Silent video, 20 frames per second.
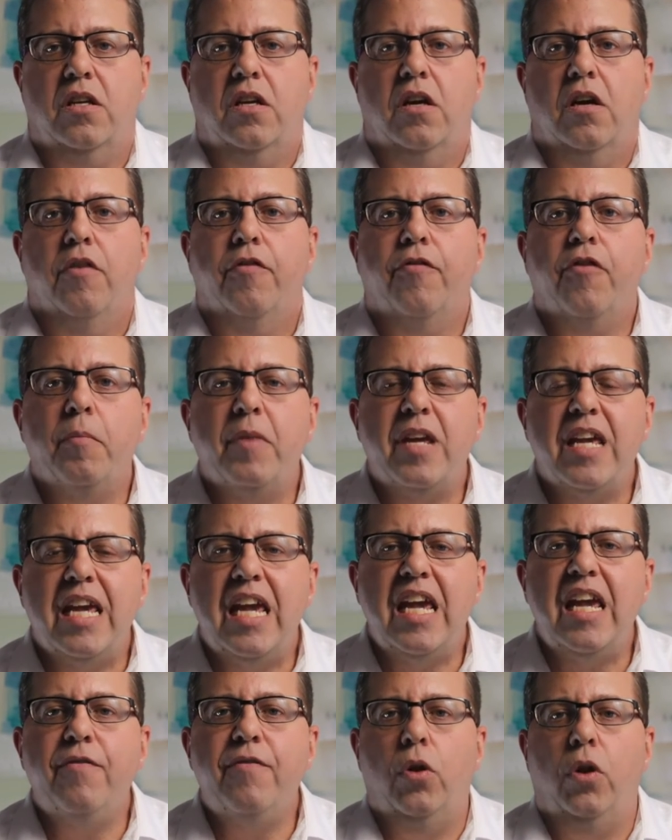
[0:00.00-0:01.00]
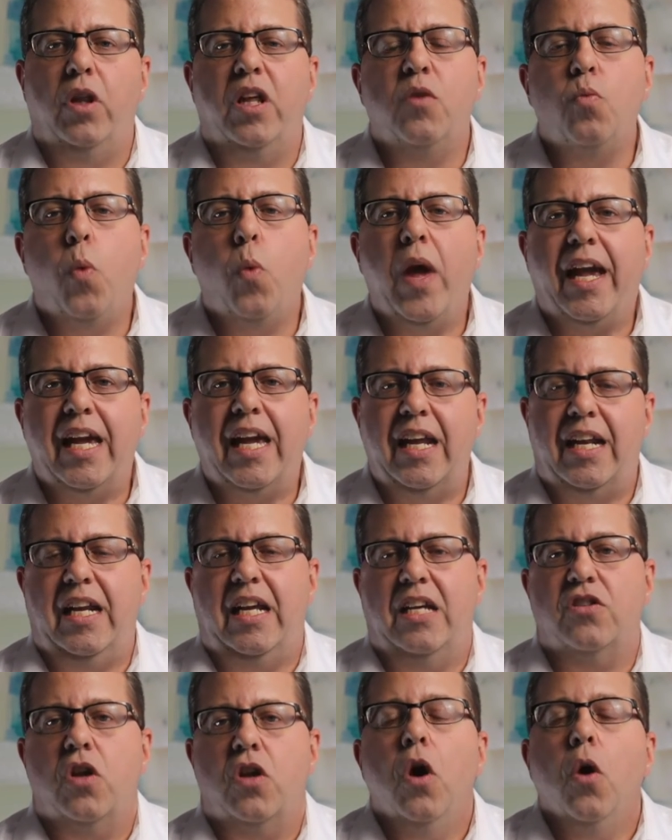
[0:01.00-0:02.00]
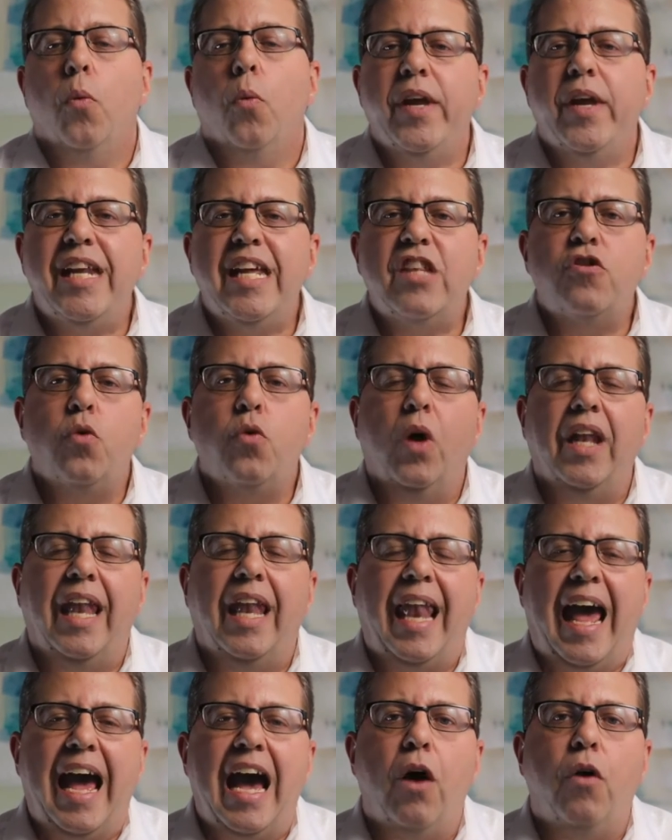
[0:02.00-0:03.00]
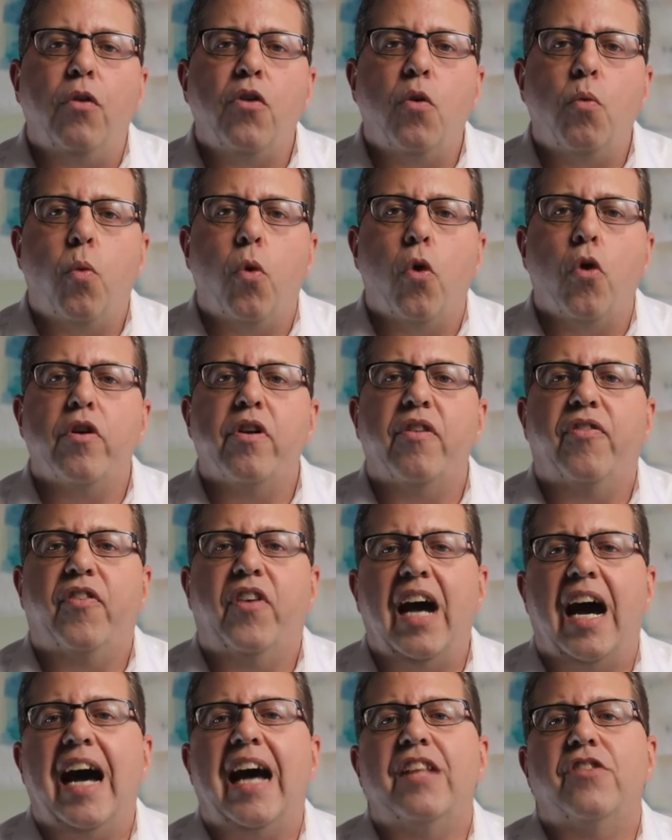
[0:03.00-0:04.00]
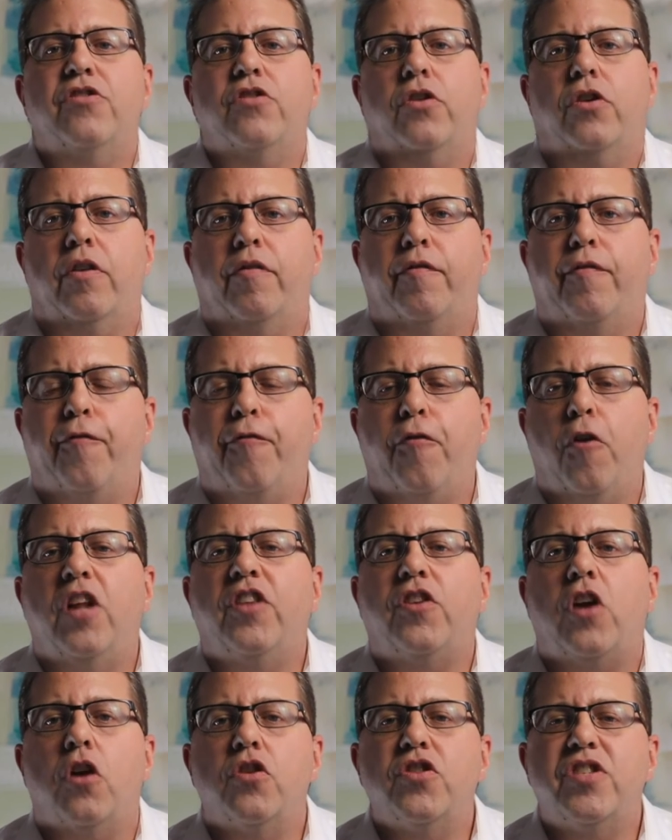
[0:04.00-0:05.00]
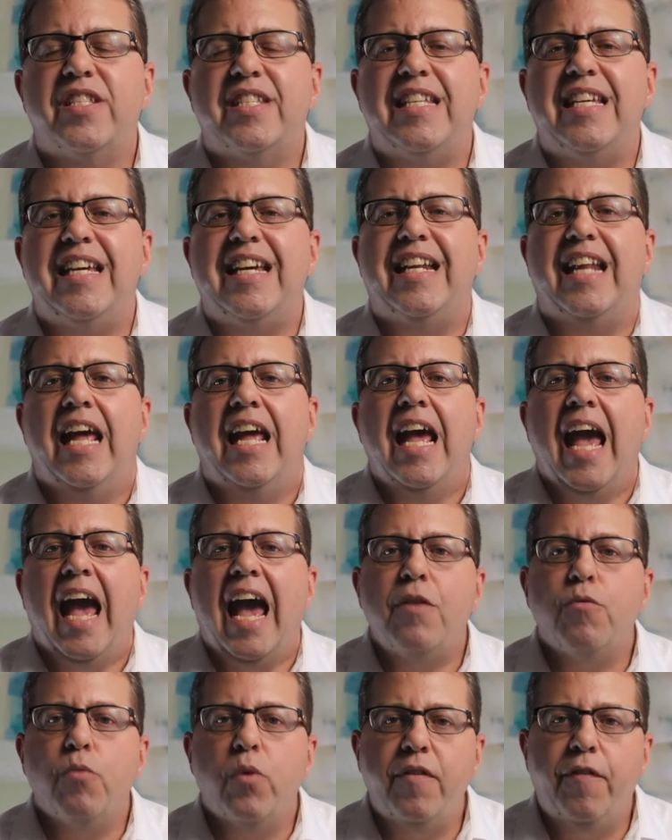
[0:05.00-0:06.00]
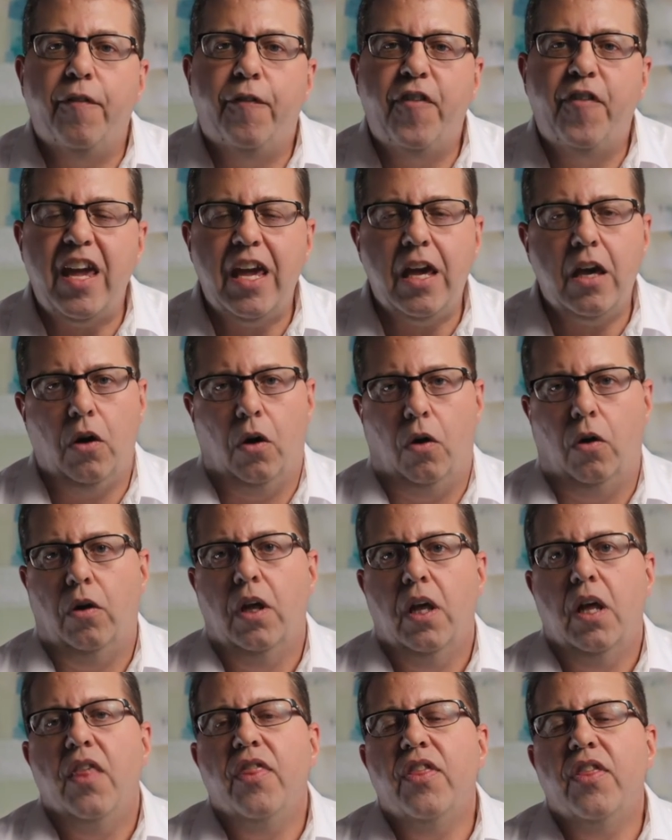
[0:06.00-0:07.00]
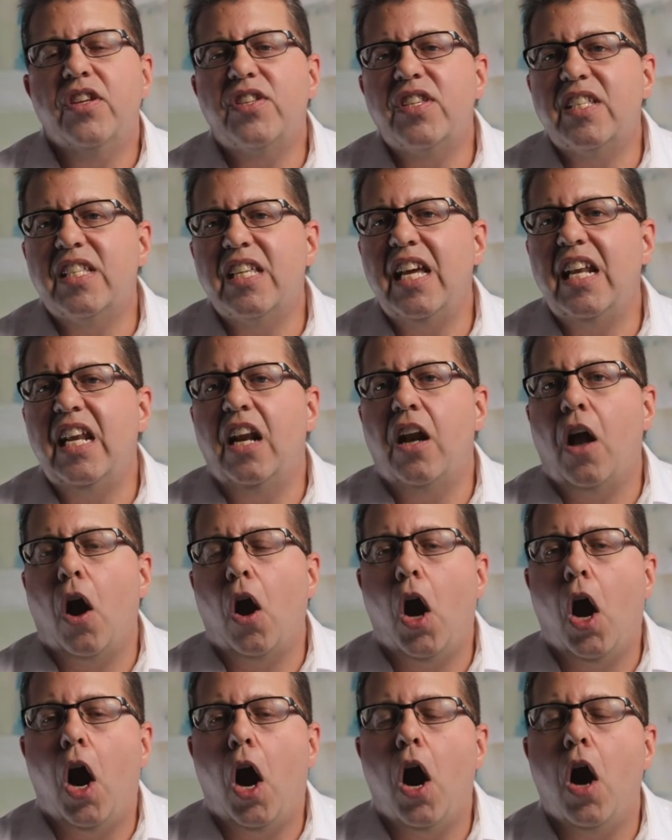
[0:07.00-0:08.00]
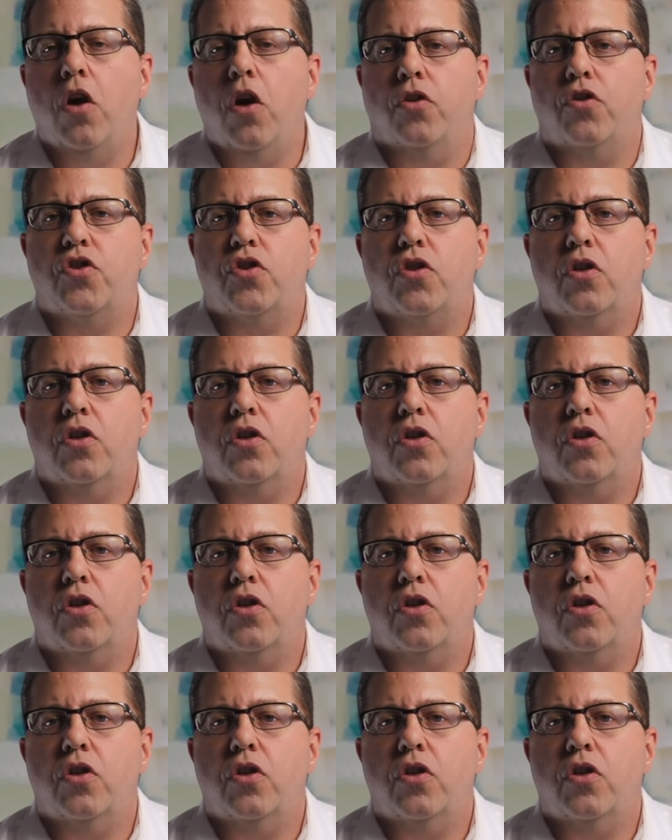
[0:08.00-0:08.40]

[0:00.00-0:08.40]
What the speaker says: from evil and wickedness. We need to allow the Word of God to confront our sin and reveal the sin in our hearts